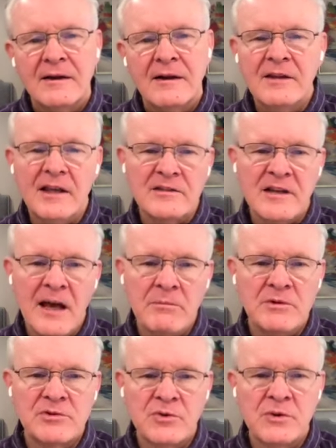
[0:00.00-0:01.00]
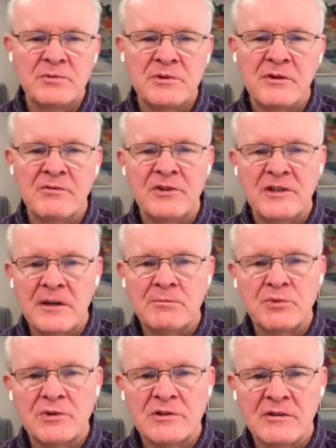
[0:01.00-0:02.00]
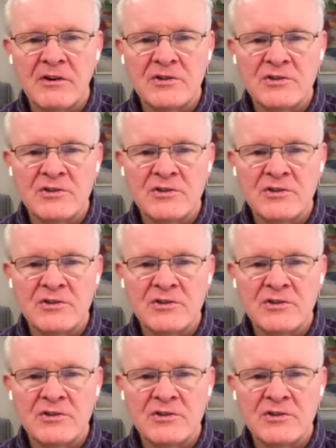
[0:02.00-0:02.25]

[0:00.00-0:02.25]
And that's an apt description of the temptress of our